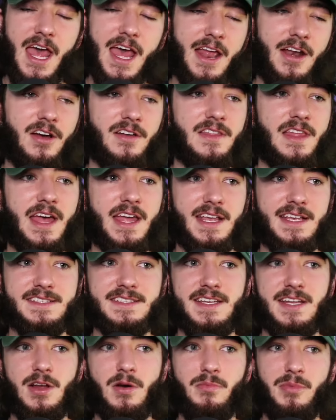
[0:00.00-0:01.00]
and online
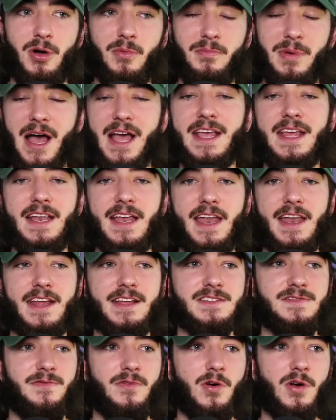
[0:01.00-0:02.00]
casino built by
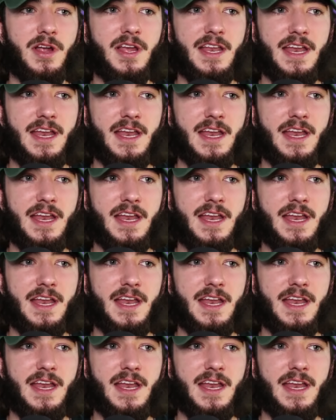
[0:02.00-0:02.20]
Canadians for